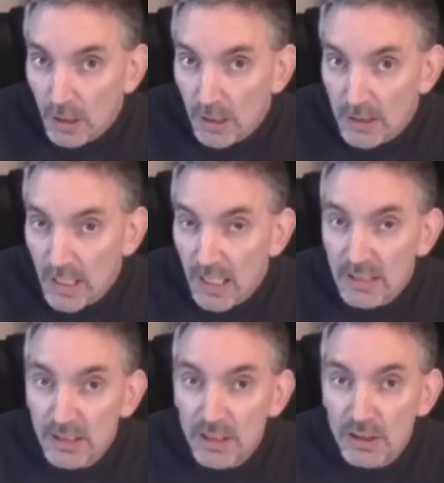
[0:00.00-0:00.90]
a
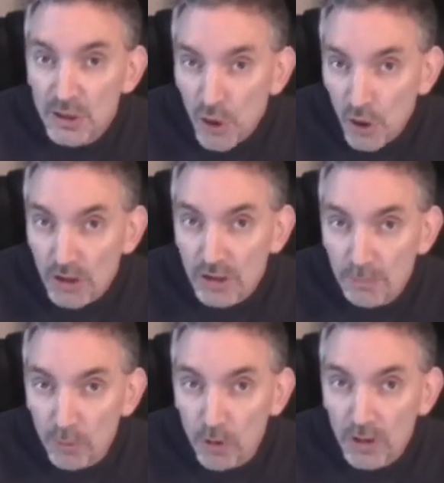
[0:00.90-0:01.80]
gas that does not
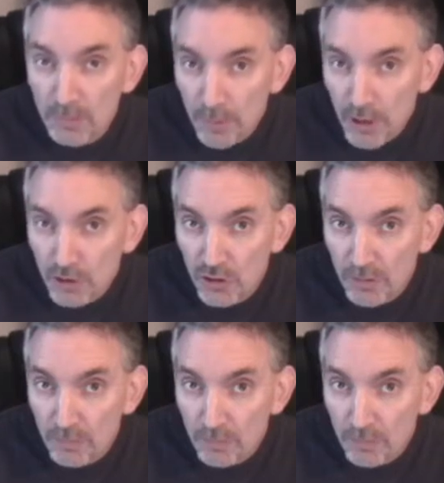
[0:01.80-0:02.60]
support combustion.